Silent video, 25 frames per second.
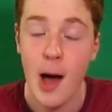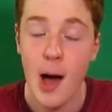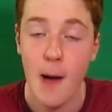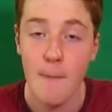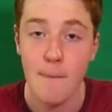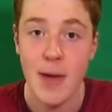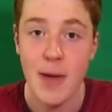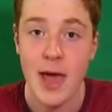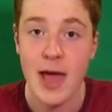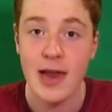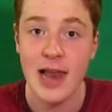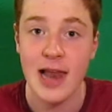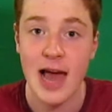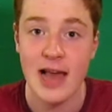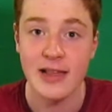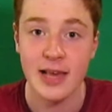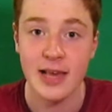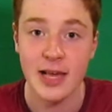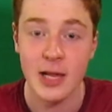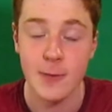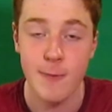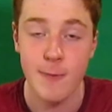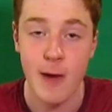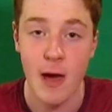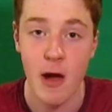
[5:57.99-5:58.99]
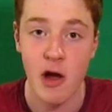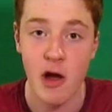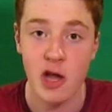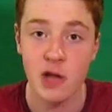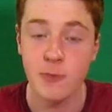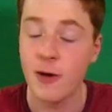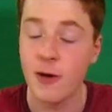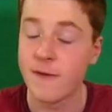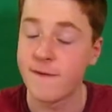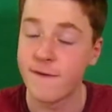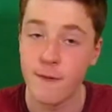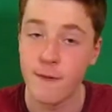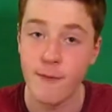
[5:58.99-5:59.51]
a bit less
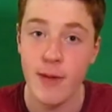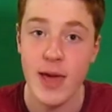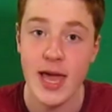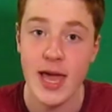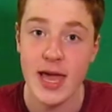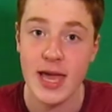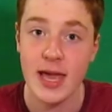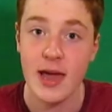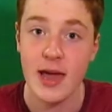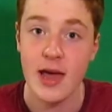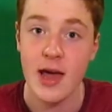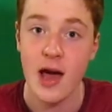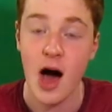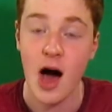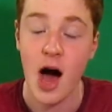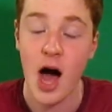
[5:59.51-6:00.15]
experienced, but for me,